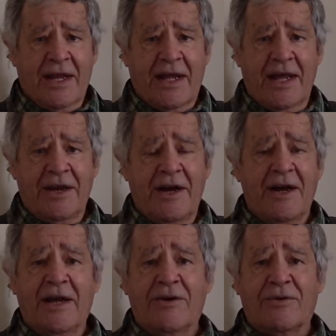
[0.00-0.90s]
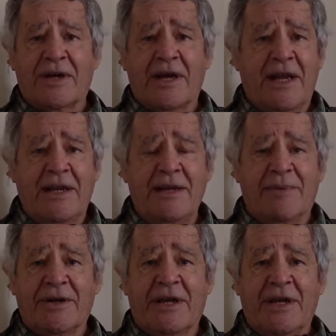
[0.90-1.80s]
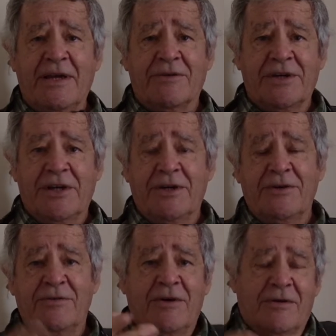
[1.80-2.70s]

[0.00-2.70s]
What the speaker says: Can I, or can anybody, or you,